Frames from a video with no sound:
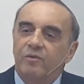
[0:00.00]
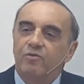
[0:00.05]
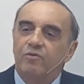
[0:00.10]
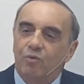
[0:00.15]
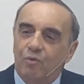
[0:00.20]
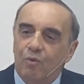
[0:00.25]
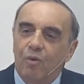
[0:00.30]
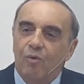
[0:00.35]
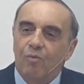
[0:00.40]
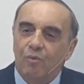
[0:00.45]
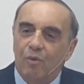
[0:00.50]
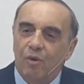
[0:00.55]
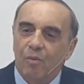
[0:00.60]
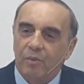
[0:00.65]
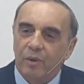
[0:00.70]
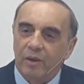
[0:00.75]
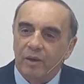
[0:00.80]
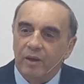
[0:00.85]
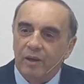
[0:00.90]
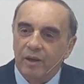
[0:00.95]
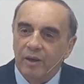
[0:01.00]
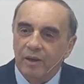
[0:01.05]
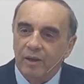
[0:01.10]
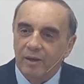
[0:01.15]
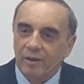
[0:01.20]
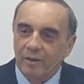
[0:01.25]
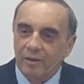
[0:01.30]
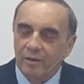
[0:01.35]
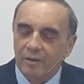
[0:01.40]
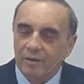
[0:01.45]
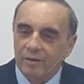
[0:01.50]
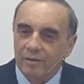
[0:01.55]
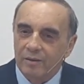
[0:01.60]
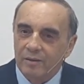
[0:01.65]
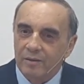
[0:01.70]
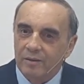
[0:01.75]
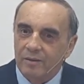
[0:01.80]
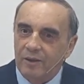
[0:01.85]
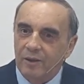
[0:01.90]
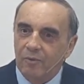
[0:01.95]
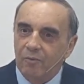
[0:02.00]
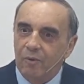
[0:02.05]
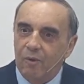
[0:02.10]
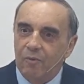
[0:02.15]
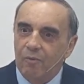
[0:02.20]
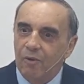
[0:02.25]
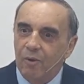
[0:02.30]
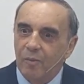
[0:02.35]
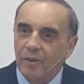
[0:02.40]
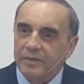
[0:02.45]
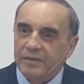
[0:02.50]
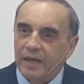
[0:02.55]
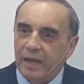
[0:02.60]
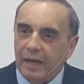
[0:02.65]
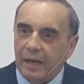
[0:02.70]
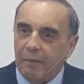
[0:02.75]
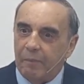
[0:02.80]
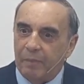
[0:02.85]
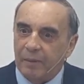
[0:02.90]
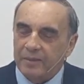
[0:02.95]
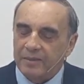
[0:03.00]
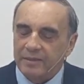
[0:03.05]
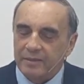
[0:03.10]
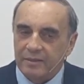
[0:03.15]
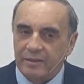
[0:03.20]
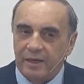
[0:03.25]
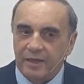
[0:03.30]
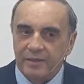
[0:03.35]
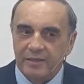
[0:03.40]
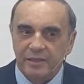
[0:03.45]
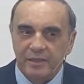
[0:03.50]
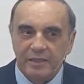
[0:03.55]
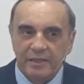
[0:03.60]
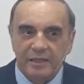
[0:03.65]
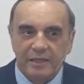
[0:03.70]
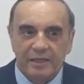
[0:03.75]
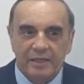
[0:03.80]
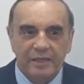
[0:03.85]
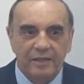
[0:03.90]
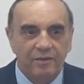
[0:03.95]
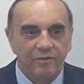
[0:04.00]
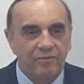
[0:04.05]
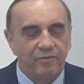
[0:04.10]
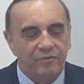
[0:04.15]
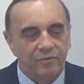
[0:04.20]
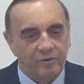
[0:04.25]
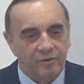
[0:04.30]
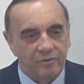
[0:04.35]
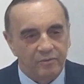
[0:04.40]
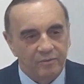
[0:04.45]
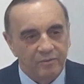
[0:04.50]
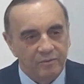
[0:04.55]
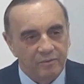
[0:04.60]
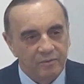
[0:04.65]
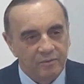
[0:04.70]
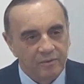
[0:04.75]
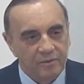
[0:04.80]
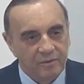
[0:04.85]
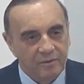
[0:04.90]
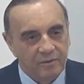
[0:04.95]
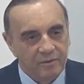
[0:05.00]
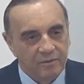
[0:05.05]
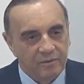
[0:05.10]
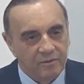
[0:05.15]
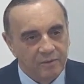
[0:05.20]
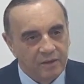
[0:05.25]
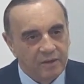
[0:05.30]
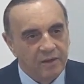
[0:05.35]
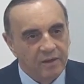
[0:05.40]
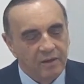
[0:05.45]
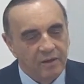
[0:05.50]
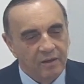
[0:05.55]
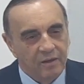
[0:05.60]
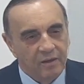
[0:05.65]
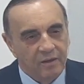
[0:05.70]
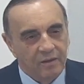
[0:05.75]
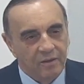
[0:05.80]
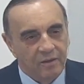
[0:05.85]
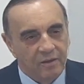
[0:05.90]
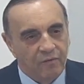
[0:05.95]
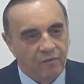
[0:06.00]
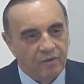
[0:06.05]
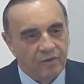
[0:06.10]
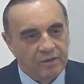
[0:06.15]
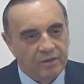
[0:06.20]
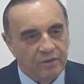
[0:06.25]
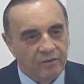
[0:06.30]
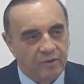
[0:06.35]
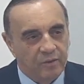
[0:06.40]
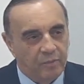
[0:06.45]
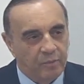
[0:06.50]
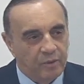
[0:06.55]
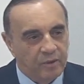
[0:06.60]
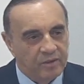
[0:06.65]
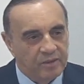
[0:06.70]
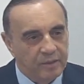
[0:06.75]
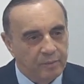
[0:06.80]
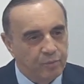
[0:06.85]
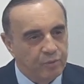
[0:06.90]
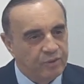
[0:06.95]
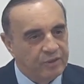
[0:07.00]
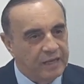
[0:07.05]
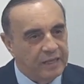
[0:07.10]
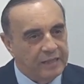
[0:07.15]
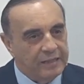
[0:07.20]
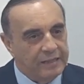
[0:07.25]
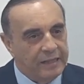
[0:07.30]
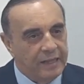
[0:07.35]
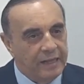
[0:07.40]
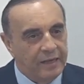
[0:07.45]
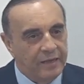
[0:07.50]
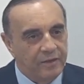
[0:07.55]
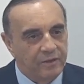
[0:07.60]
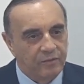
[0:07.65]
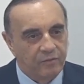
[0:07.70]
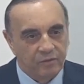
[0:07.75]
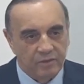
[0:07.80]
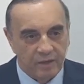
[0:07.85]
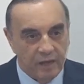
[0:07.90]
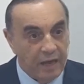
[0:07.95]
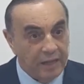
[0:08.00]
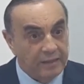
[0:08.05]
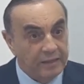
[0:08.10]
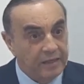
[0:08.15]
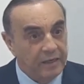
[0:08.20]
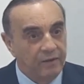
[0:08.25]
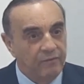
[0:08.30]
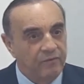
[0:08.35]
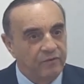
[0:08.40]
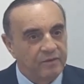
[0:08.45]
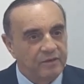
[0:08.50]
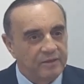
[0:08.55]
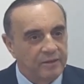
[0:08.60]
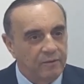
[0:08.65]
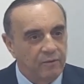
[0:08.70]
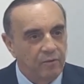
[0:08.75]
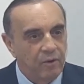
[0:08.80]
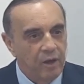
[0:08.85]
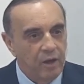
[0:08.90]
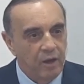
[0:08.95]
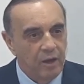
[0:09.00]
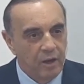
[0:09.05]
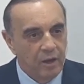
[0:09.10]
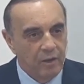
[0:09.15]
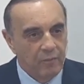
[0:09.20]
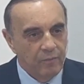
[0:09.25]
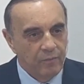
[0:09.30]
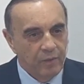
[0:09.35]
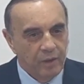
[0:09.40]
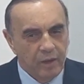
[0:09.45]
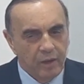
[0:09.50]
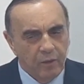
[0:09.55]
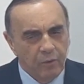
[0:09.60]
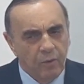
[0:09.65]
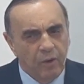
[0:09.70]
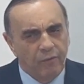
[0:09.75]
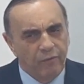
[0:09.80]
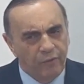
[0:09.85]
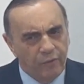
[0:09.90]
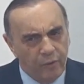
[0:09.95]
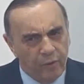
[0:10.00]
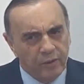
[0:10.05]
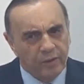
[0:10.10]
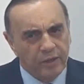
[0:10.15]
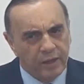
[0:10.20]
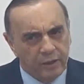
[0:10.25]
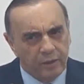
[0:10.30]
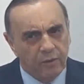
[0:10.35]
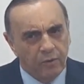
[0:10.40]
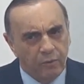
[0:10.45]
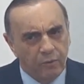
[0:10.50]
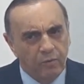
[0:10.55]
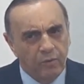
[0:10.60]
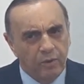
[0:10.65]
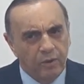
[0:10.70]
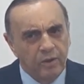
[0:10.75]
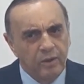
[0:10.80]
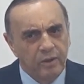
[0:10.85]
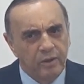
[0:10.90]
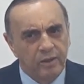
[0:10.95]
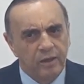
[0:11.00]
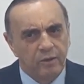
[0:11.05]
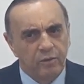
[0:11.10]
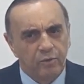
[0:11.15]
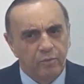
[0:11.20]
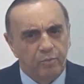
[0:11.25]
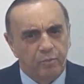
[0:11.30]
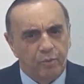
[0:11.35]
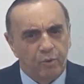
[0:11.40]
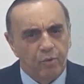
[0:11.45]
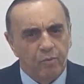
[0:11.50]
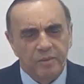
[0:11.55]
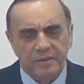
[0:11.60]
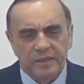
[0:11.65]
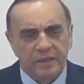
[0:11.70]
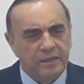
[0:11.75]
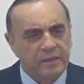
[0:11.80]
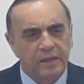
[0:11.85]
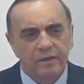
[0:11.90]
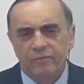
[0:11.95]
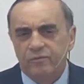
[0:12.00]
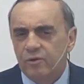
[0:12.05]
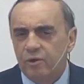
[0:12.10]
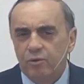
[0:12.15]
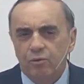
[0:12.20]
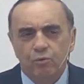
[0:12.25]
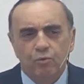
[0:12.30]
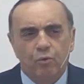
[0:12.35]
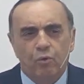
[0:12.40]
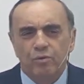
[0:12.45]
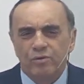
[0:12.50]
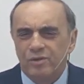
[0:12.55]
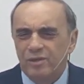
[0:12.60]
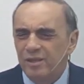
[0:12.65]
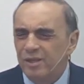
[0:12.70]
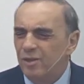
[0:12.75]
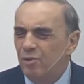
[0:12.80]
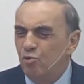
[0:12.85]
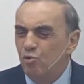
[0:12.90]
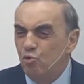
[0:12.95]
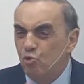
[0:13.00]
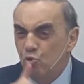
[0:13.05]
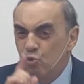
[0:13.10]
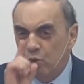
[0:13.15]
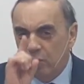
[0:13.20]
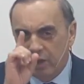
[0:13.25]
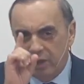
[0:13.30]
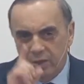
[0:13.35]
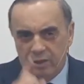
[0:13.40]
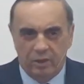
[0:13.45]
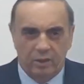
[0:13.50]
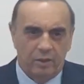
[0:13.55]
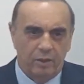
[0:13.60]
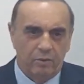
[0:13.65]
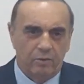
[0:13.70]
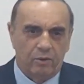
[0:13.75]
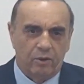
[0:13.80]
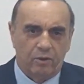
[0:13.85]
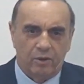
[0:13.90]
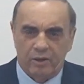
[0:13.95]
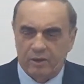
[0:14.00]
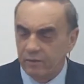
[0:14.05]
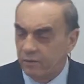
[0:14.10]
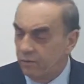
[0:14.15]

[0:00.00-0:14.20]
But God did this with man. Gave man this ability, incredible capability. You see then the satellite and TV. A plane, I even understand a little bit, but TV, I was